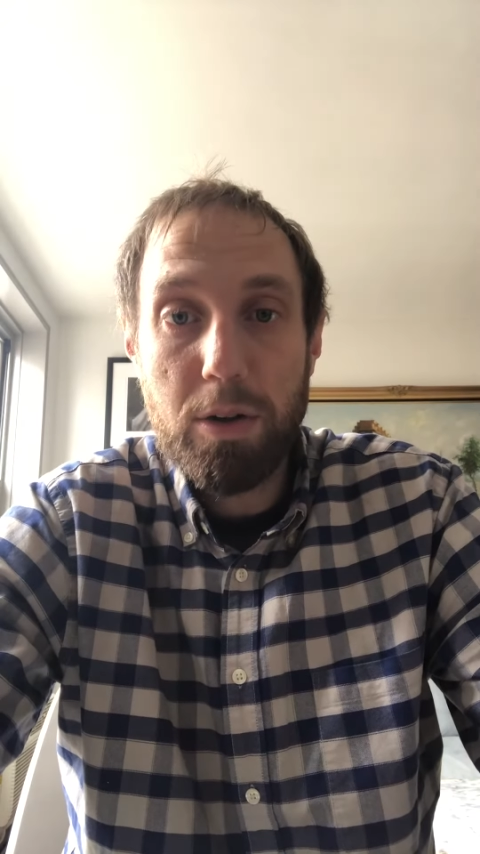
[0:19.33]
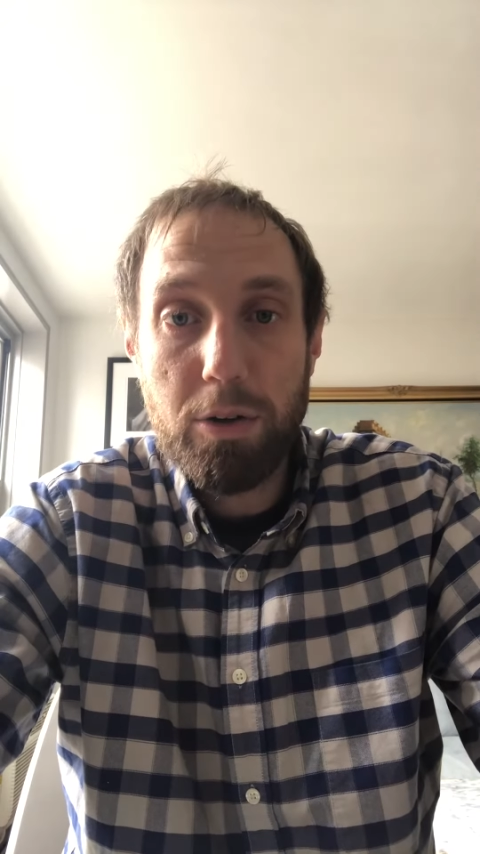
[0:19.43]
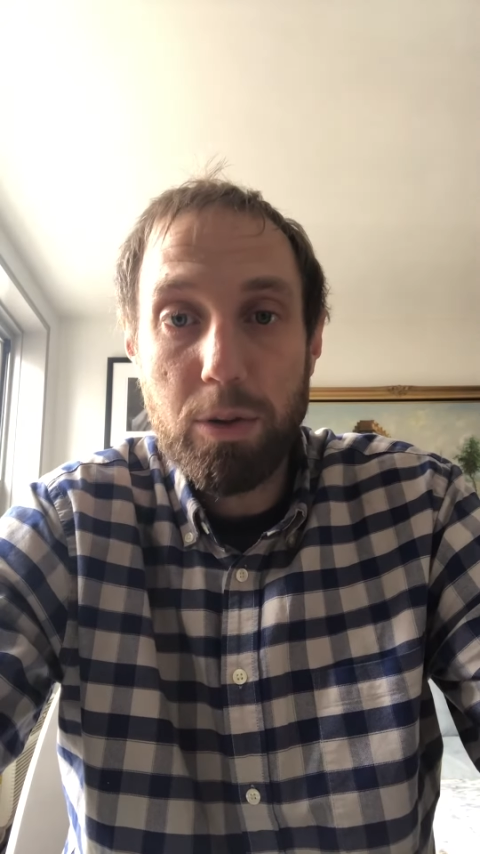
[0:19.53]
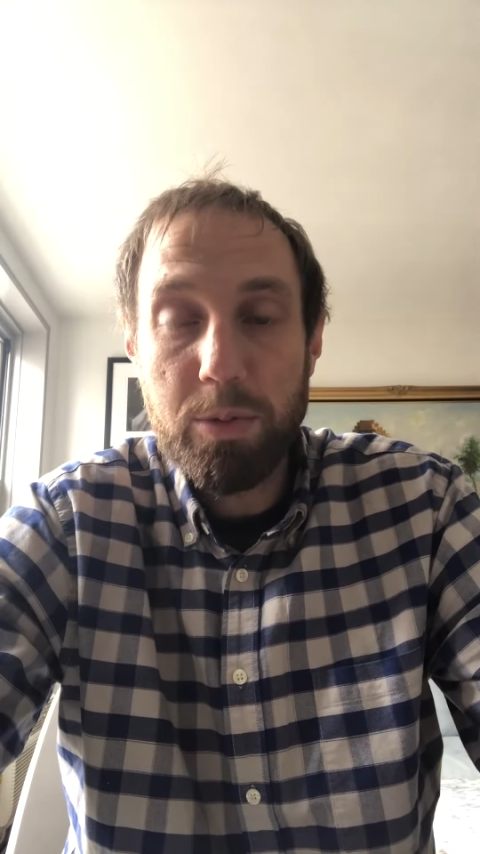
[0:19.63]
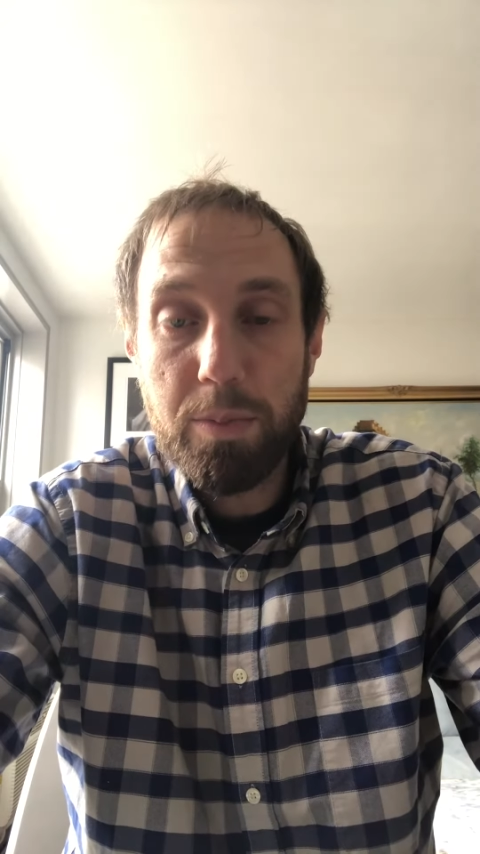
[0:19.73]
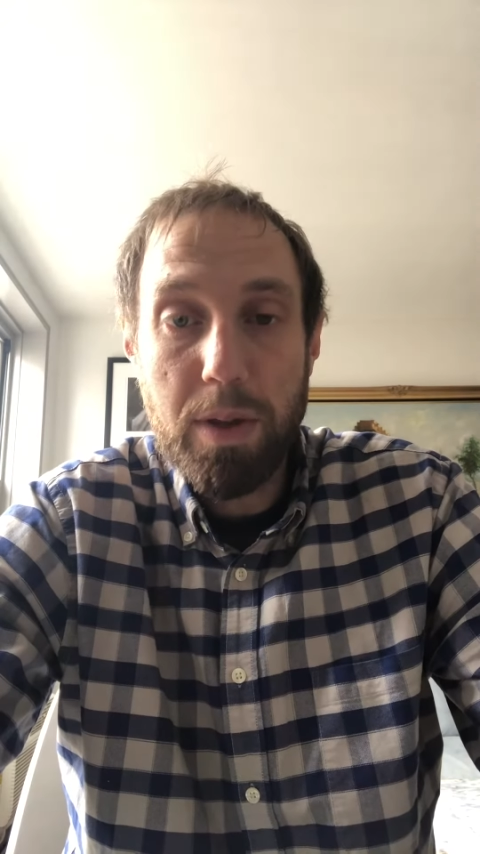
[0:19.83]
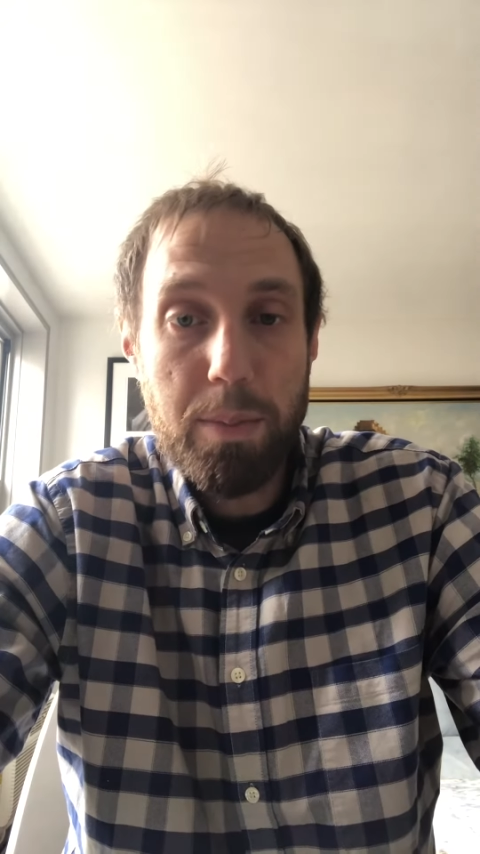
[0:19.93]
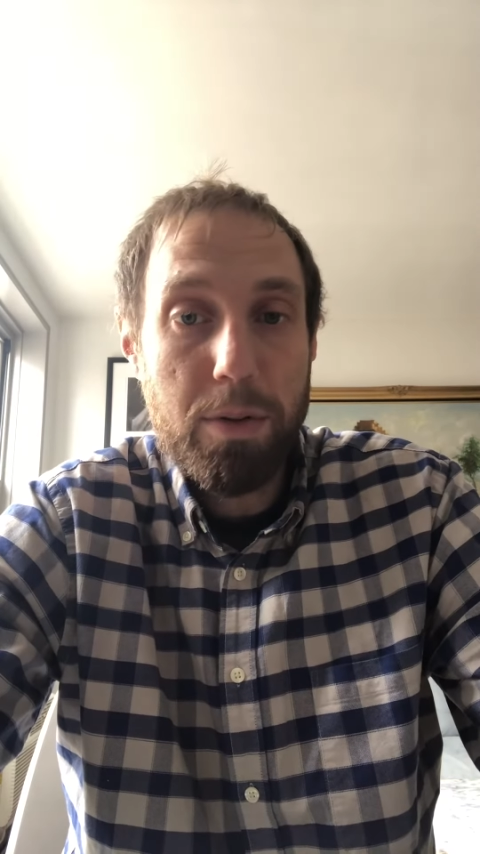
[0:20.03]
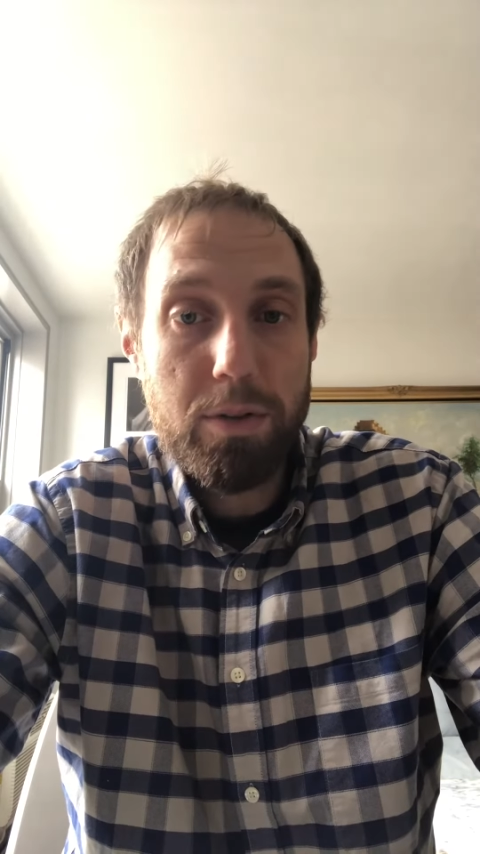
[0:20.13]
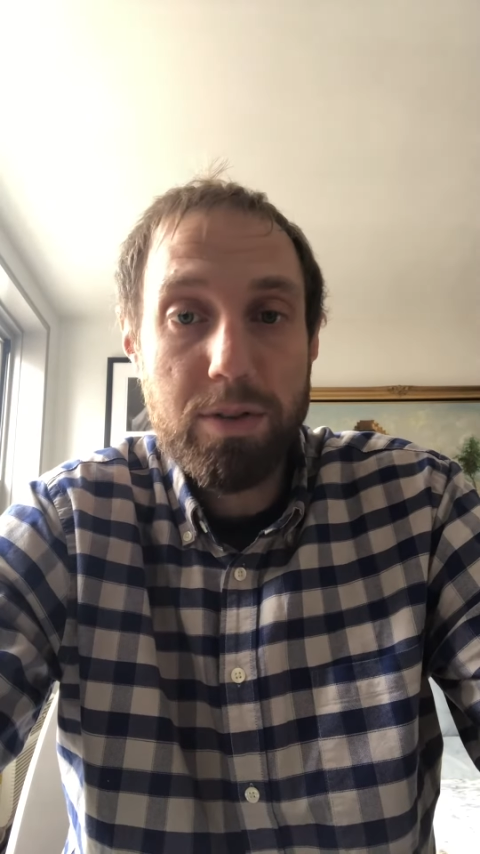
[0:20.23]
groups of
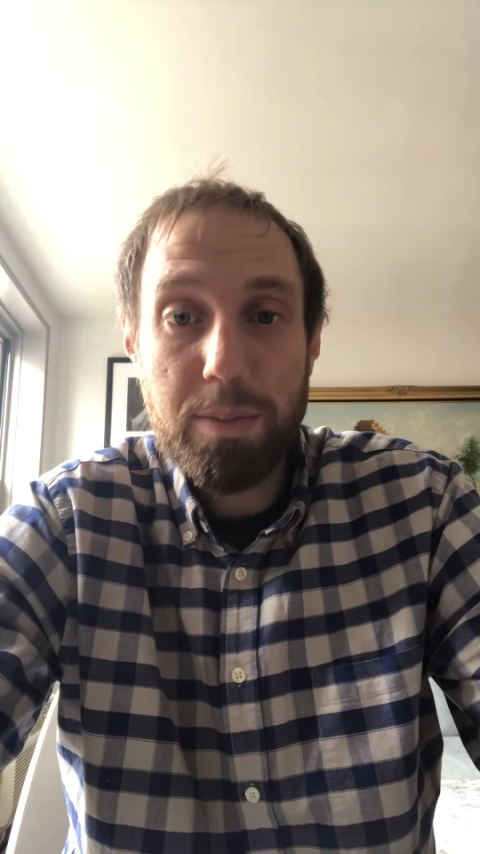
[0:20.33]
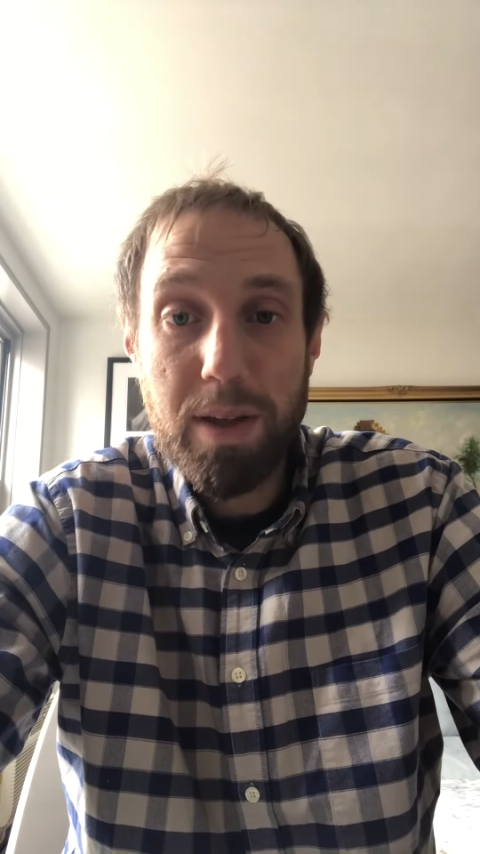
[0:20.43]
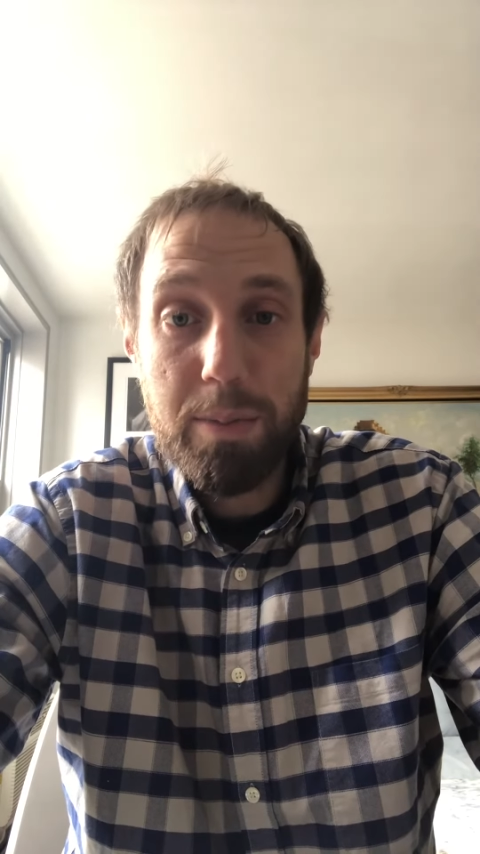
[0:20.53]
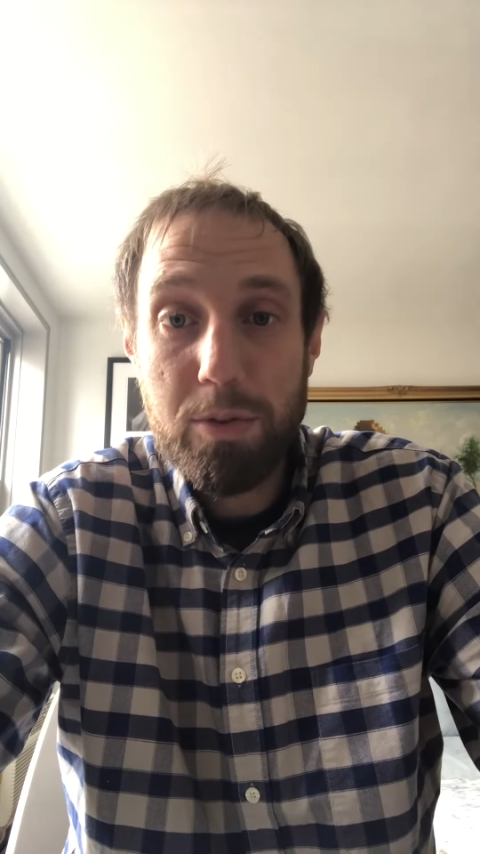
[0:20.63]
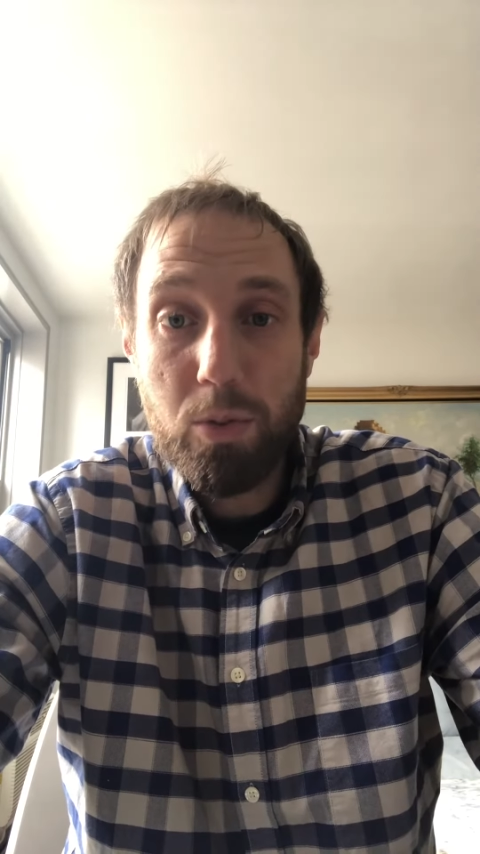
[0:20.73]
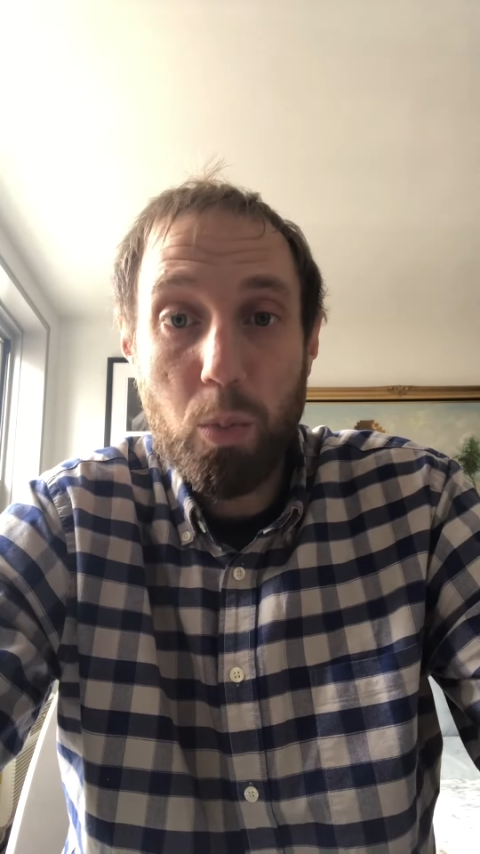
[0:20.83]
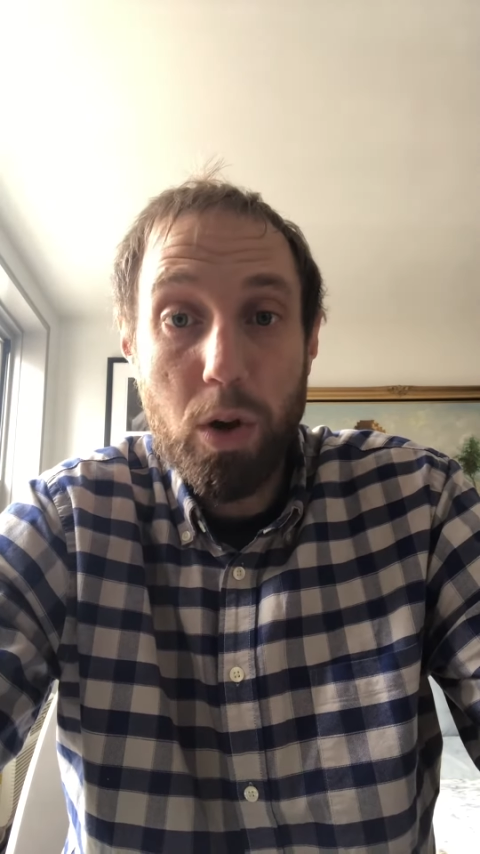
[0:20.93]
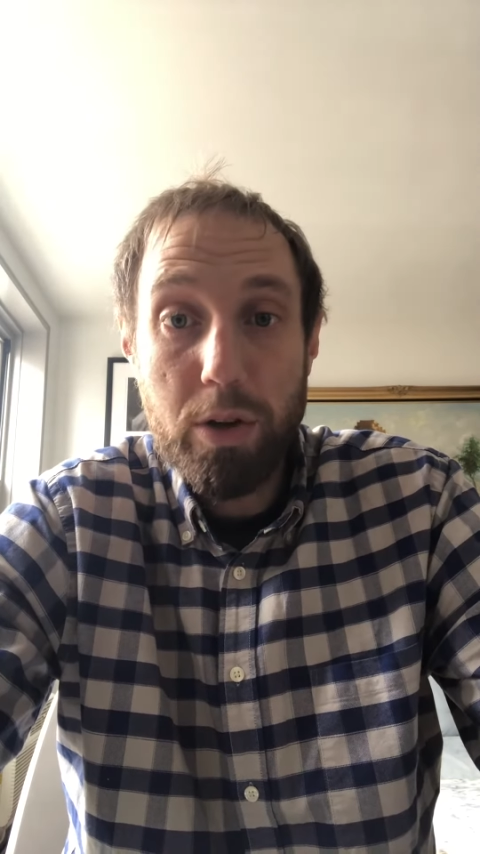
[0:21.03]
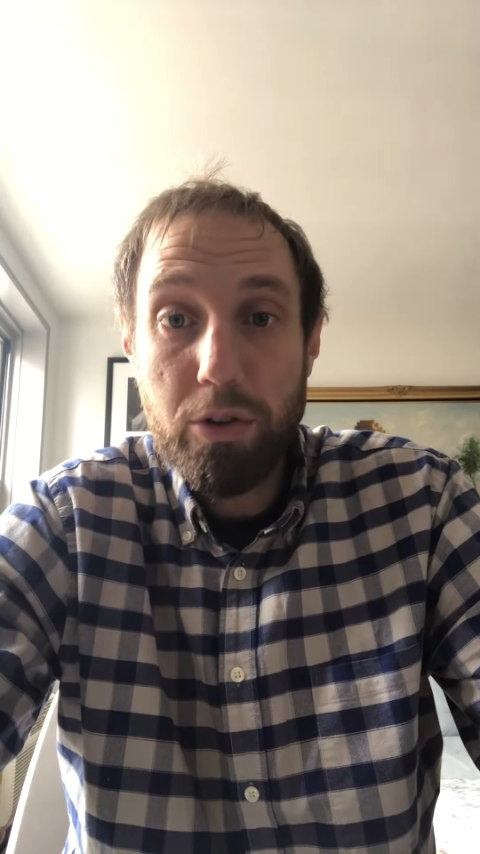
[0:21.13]
people, sometimes one,